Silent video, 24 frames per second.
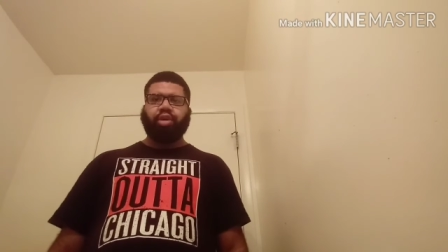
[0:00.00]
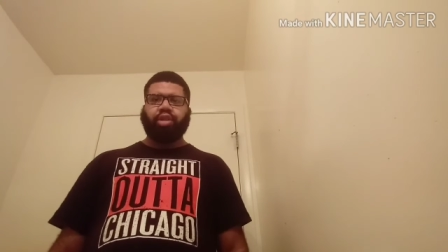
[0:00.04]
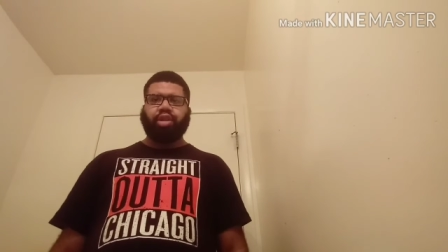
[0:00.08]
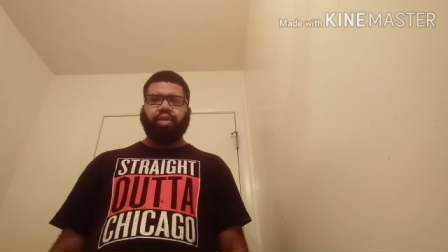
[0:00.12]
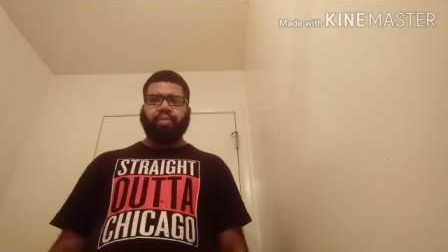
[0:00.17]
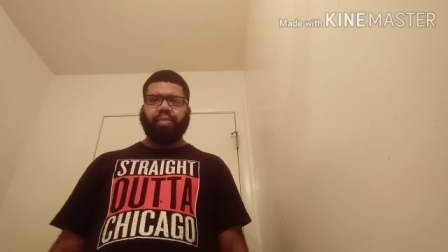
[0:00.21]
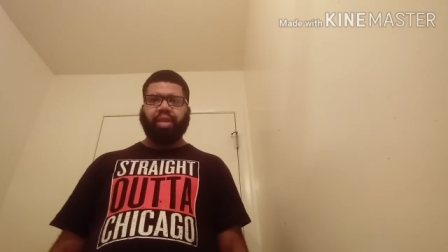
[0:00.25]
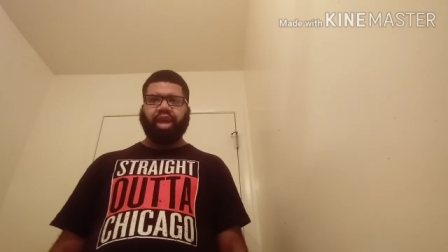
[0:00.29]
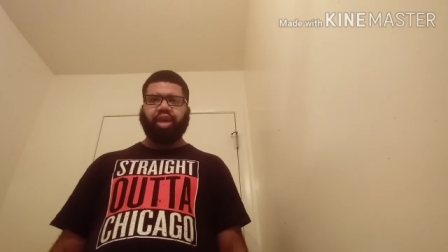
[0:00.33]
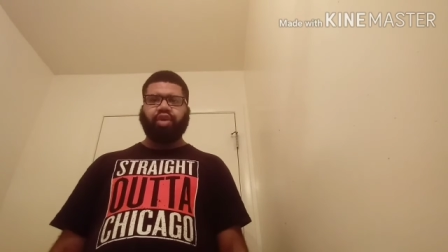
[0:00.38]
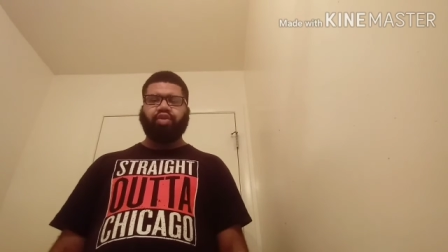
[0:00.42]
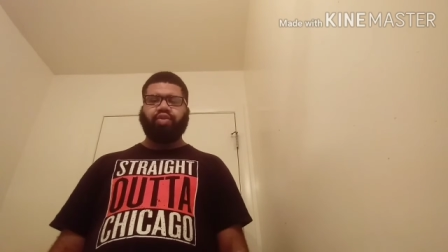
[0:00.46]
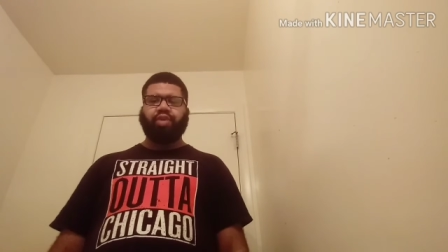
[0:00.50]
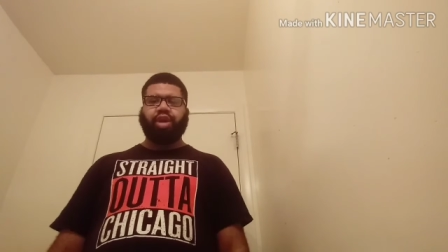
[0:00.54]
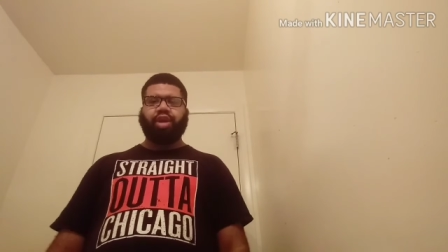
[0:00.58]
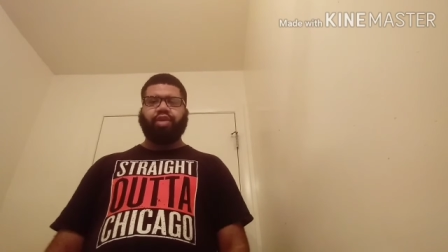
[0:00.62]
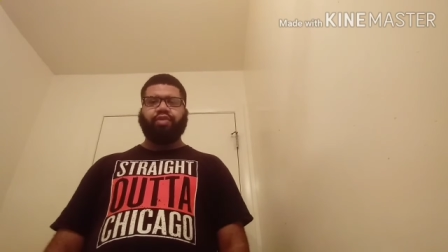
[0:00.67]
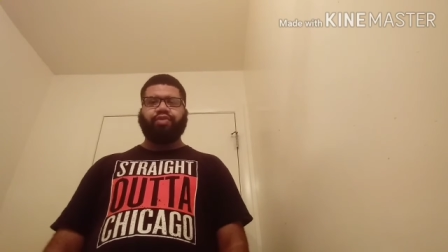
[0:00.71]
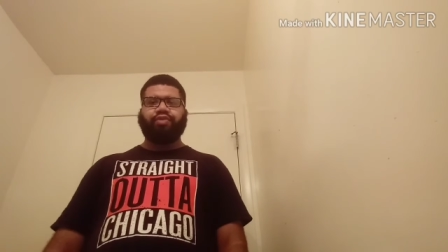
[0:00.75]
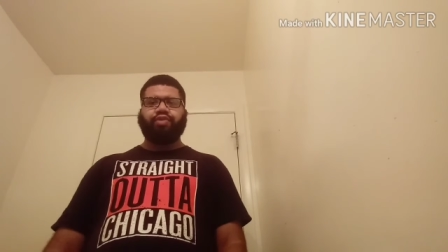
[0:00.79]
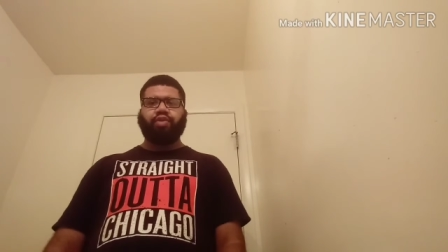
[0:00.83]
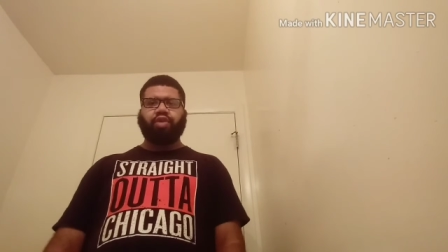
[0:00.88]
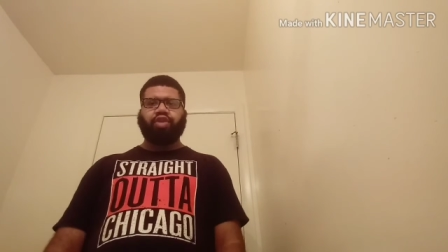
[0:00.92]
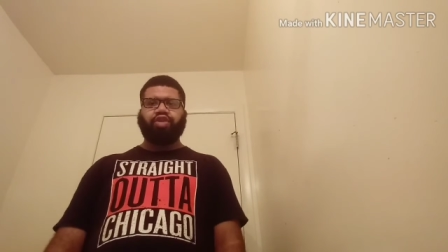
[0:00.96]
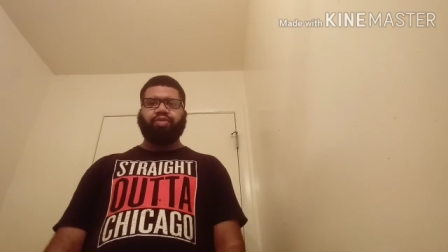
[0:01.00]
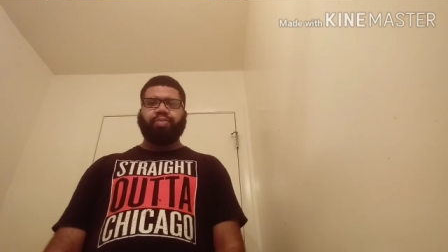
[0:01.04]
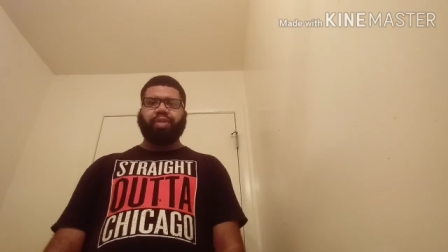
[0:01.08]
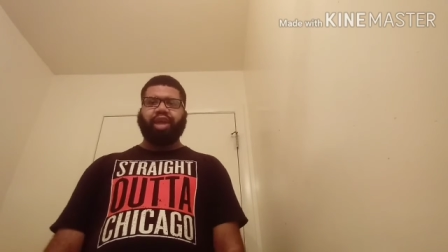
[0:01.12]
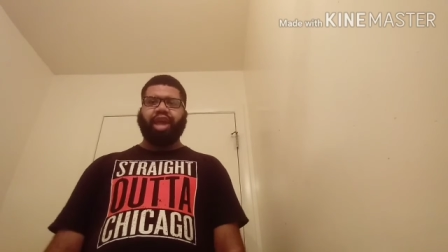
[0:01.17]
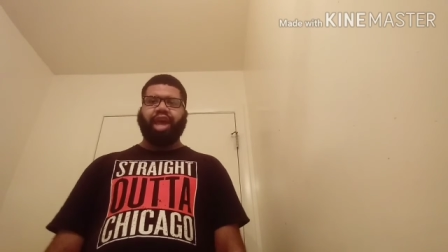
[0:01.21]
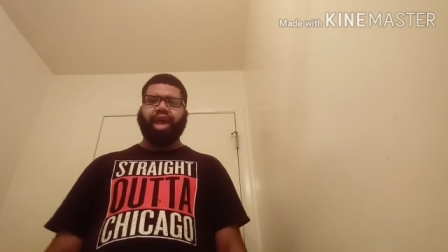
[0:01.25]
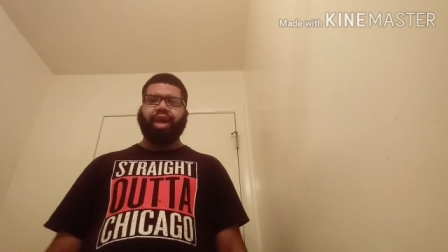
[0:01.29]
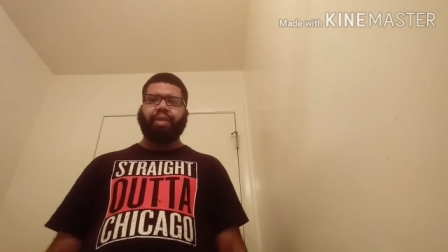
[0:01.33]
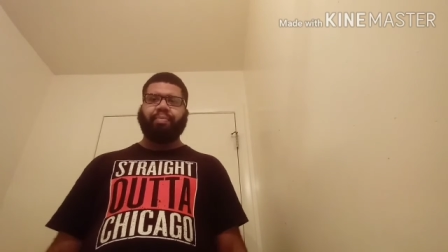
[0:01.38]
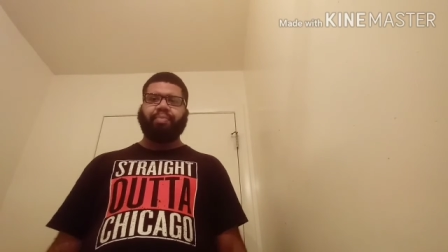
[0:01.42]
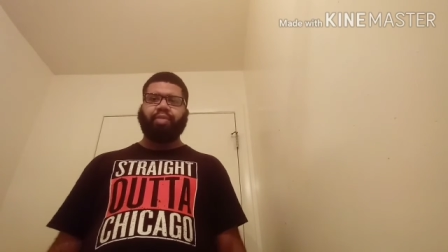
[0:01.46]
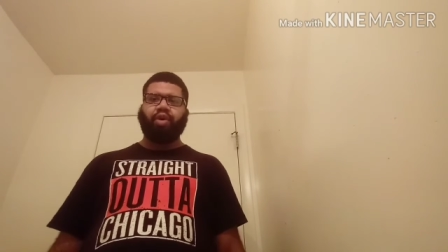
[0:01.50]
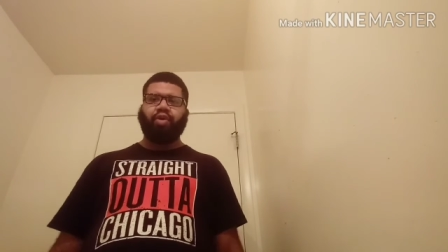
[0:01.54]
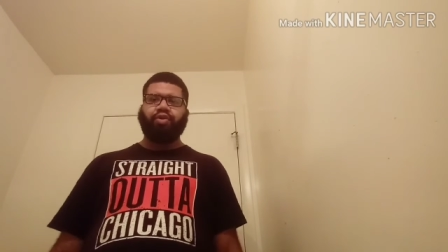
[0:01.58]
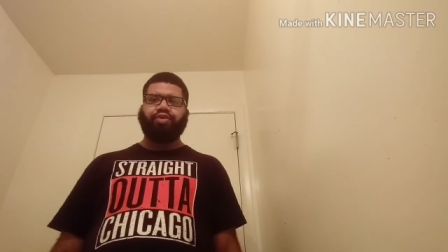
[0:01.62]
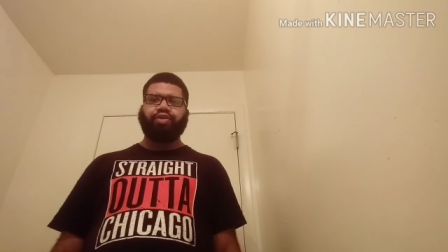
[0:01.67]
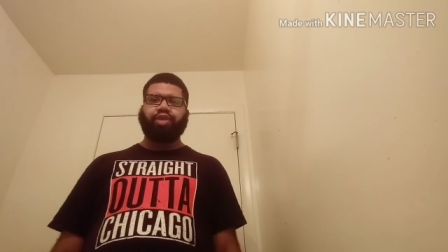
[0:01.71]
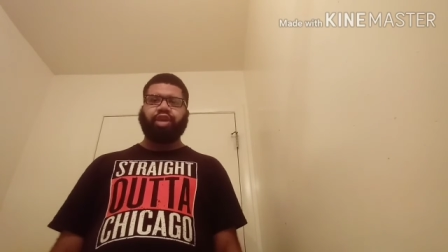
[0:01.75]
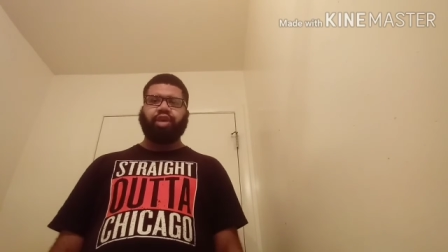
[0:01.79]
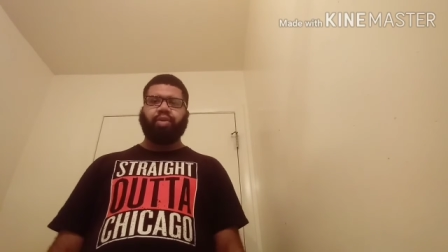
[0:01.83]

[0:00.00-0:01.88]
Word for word: the main creative force behind both